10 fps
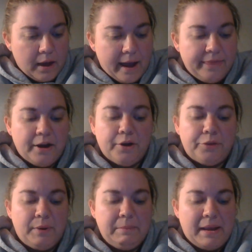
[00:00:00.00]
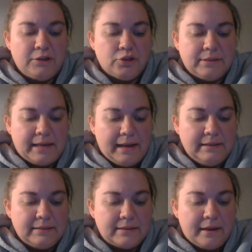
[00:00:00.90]
There are three major
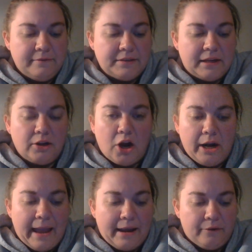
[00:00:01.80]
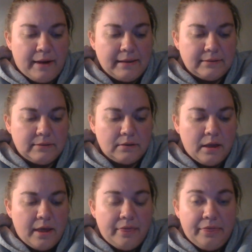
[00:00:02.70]
signs of sudden cardiac arrest.
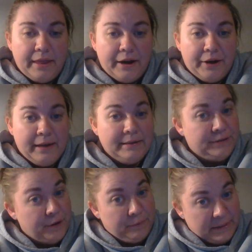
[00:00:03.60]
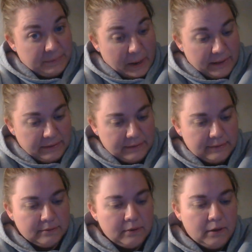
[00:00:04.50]
There is no
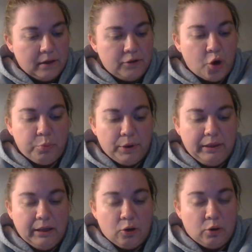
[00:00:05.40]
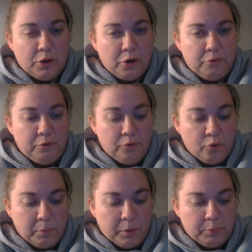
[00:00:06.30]
response, no breathing or no
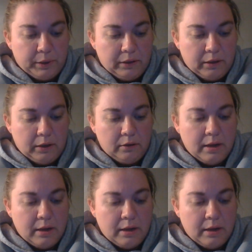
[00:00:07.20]
normal breathing.